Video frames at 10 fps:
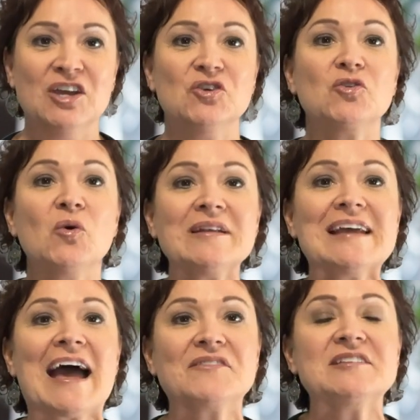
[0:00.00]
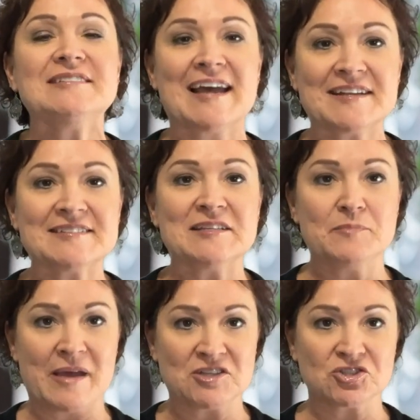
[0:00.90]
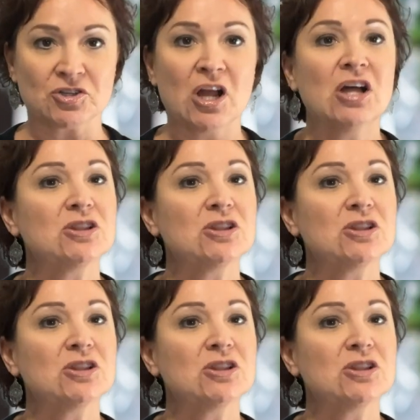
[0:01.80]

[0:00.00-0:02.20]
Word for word: You're going to have to test and measure.